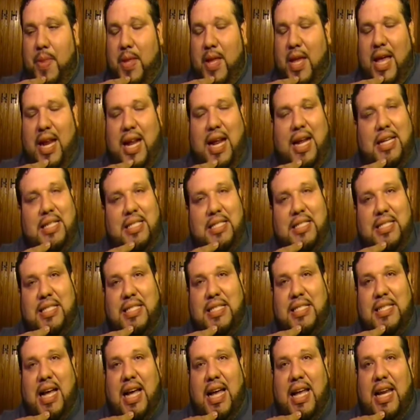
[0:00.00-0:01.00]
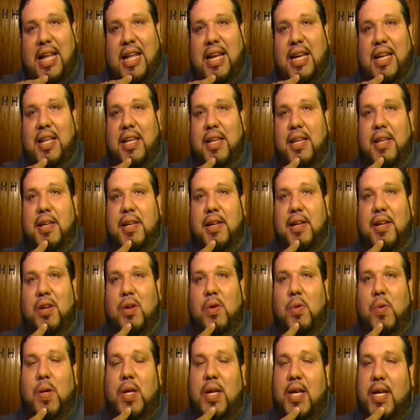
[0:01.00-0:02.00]
And I just decided, you
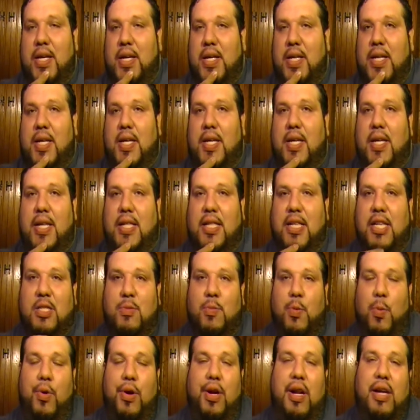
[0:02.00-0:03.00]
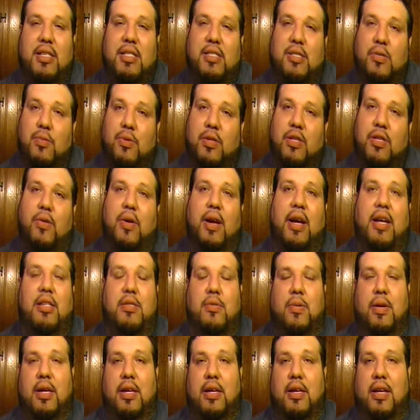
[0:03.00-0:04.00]
know what? At this point, I just want to
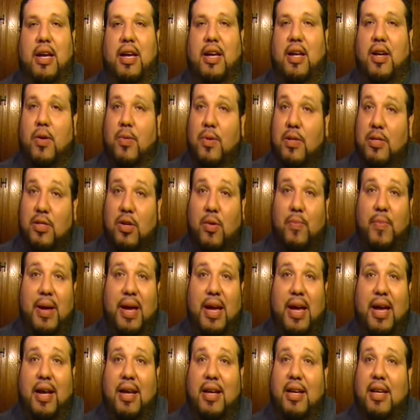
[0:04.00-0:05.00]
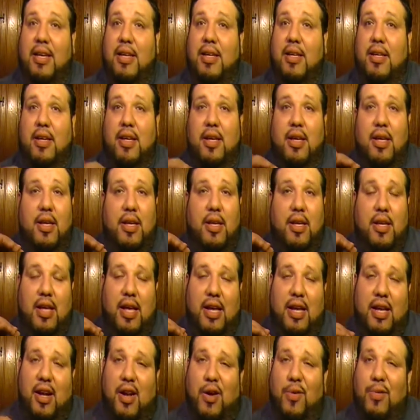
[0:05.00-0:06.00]
graduate. I can always go back. I
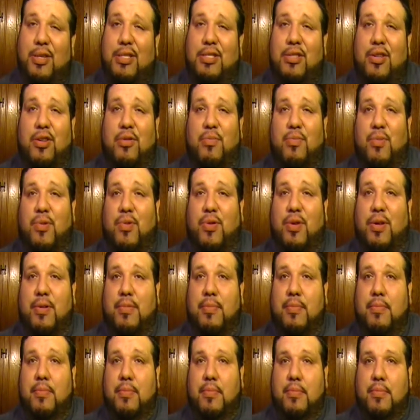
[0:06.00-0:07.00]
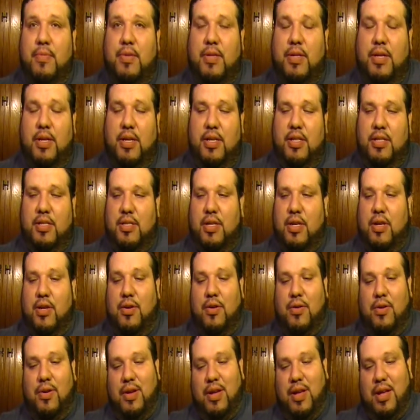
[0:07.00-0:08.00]
can always learn more.
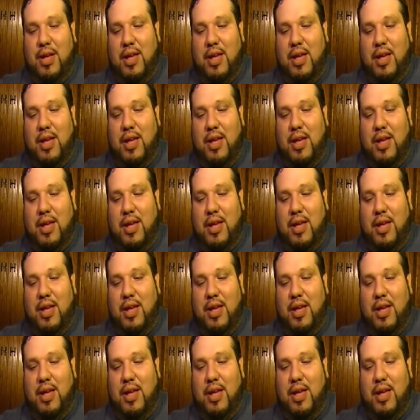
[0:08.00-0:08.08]
So,